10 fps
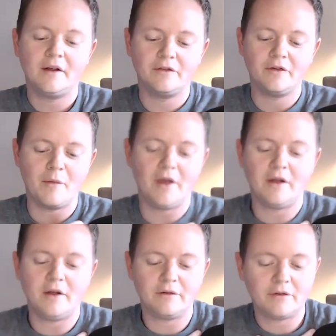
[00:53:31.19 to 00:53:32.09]
to me
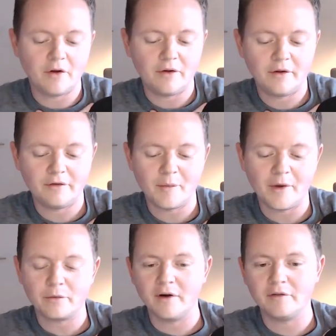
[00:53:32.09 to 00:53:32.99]
is the
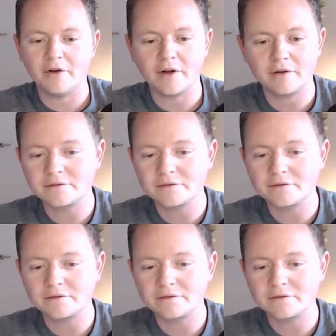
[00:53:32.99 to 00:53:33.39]
best way of learning.